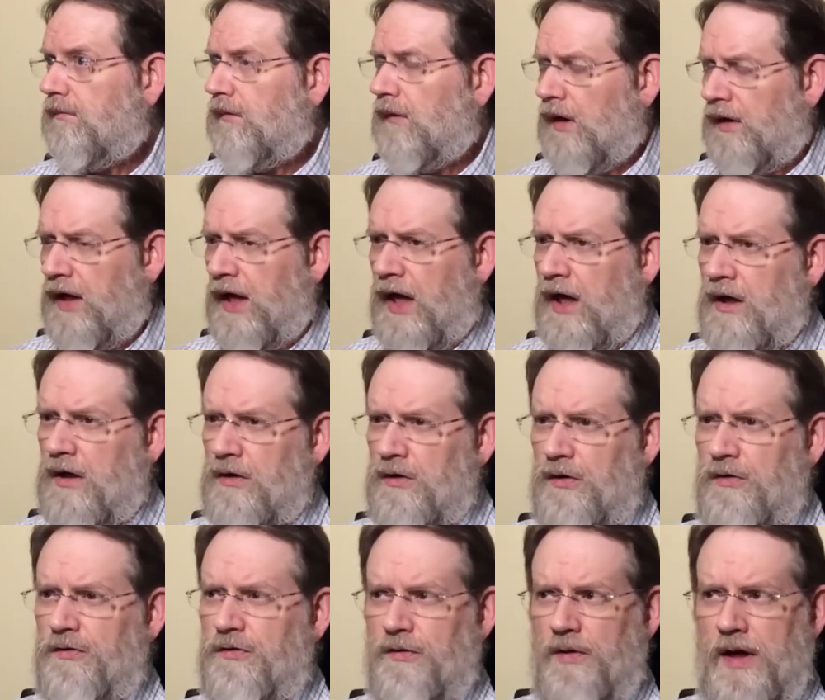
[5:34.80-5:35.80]
That
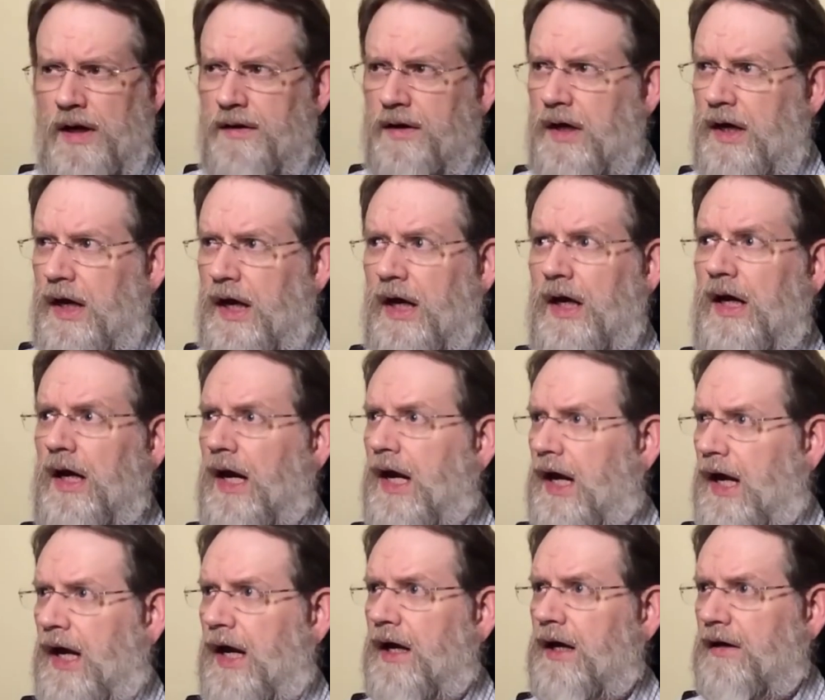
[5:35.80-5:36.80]
includes around the neck and
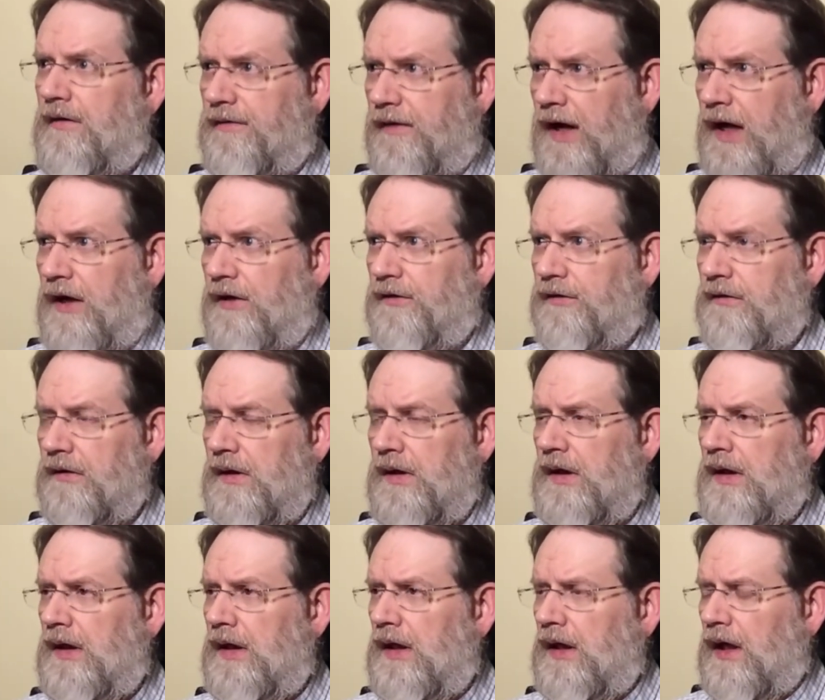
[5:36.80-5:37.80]
head and face,
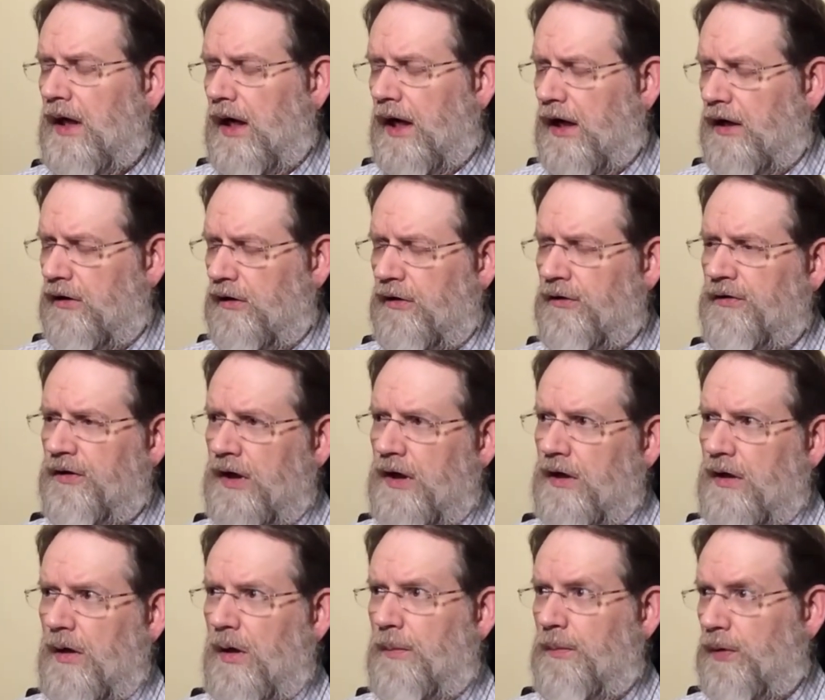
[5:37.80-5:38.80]
and
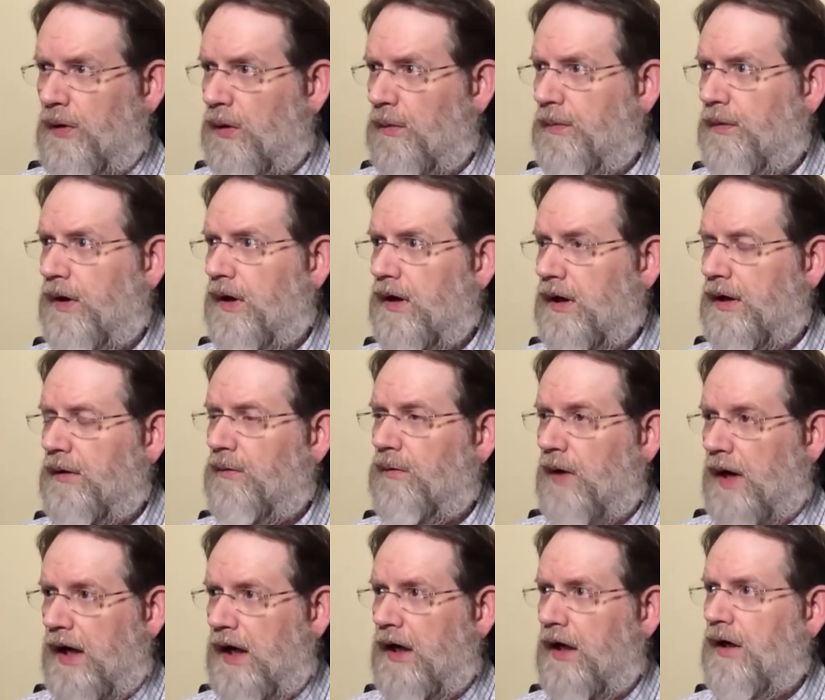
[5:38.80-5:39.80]
using appropriately
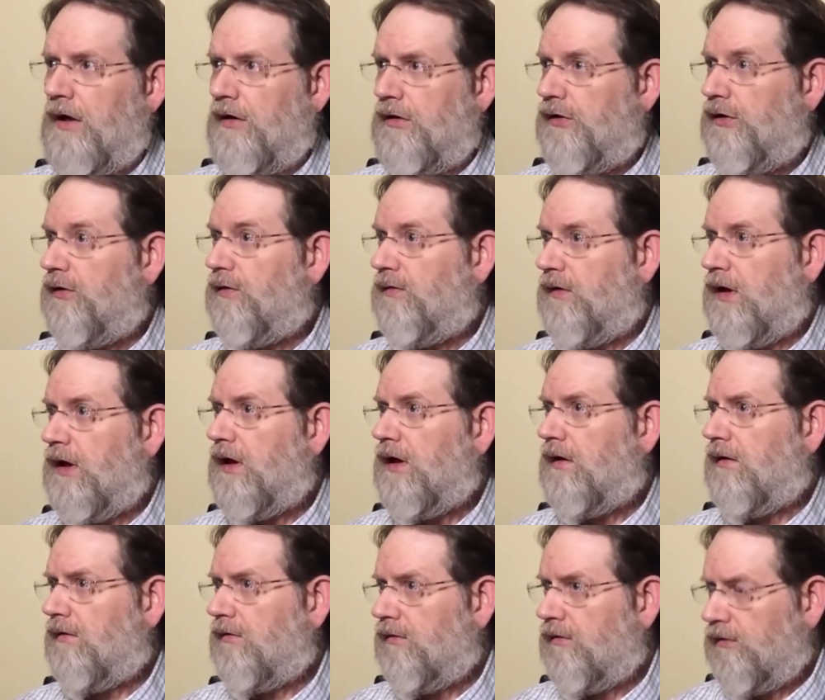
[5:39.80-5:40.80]
rated
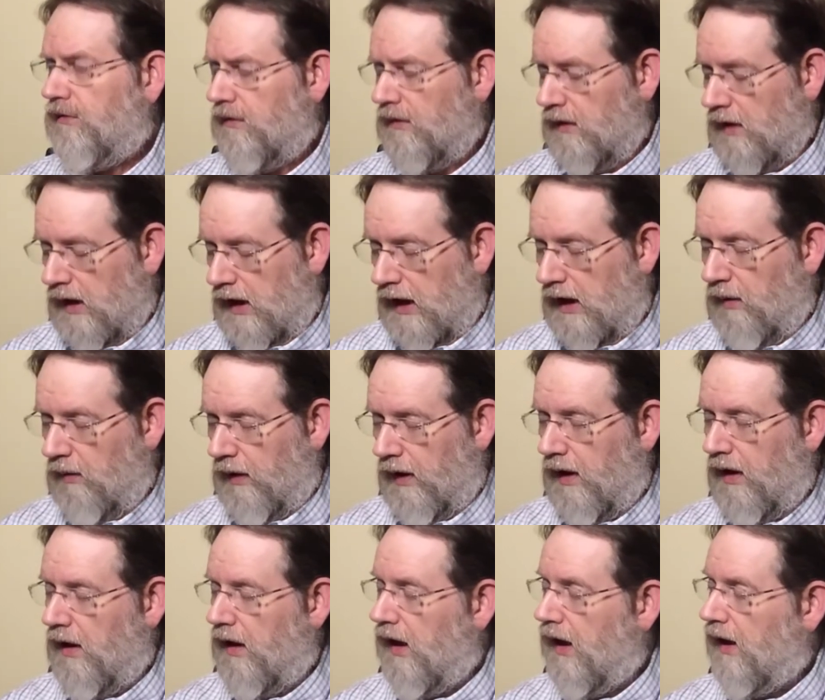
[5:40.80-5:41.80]
UV
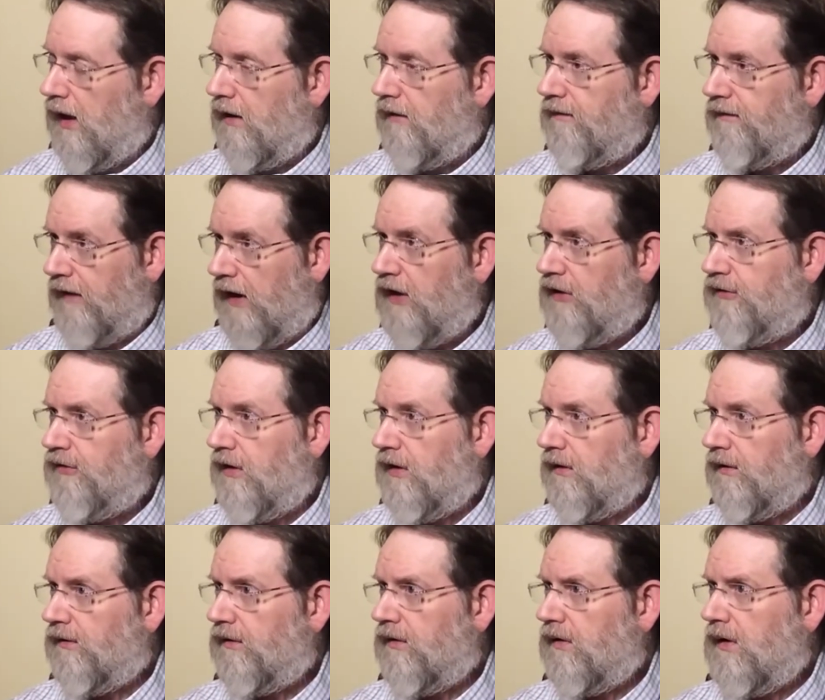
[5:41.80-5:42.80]
eyewear and face
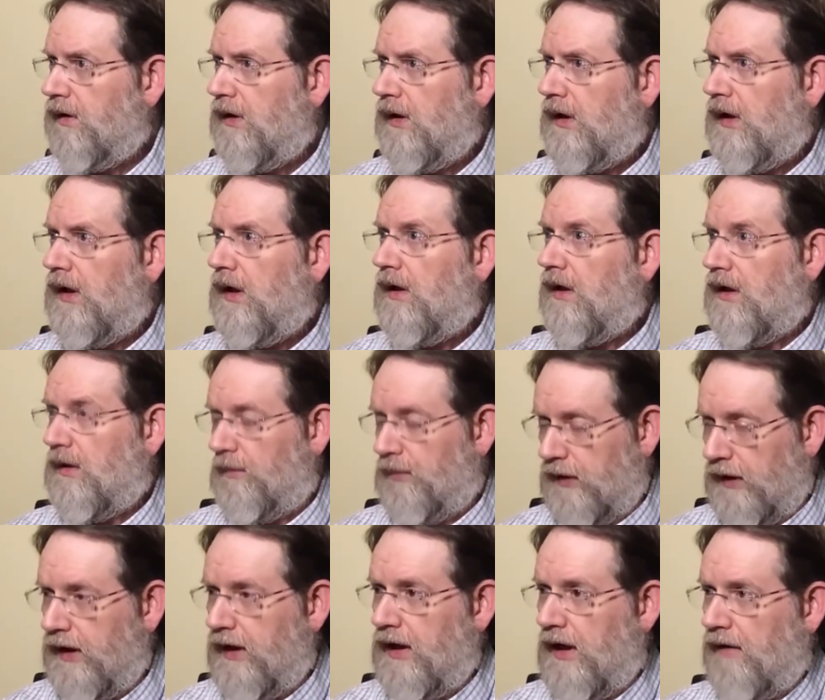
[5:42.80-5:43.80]
shields.
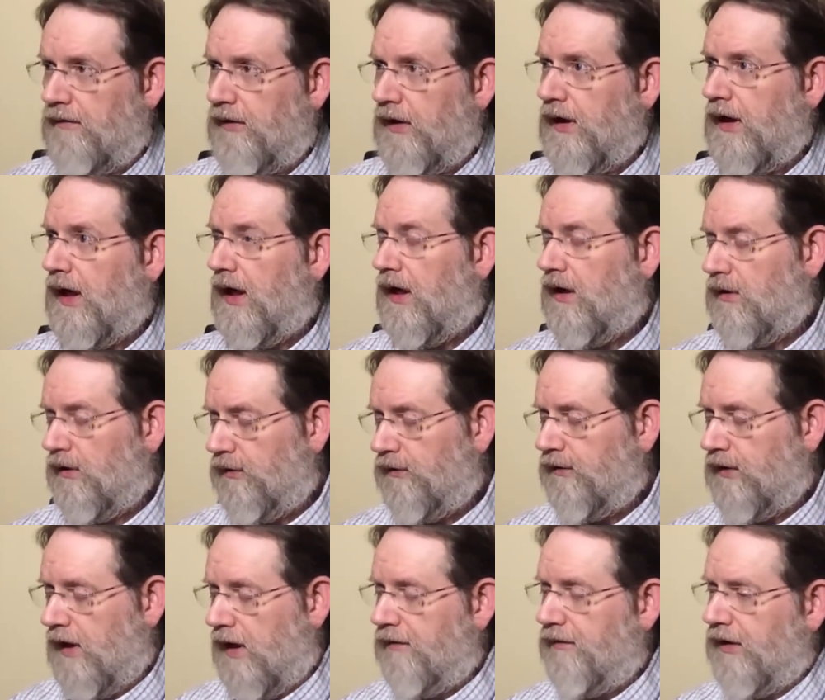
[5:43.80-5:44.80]
Complete covering. That
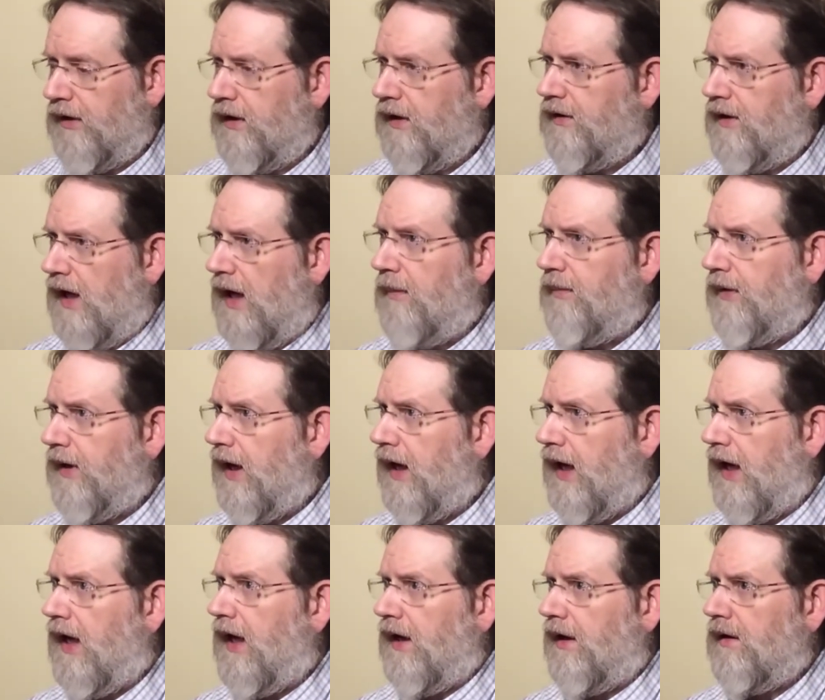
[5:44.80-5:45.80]
includes covering the top of the
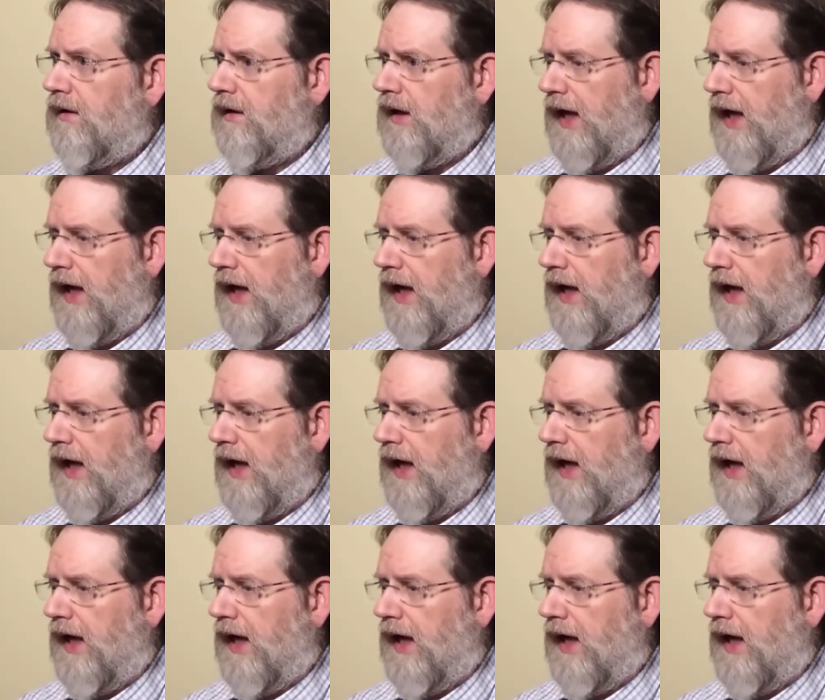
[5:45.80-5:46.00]
head.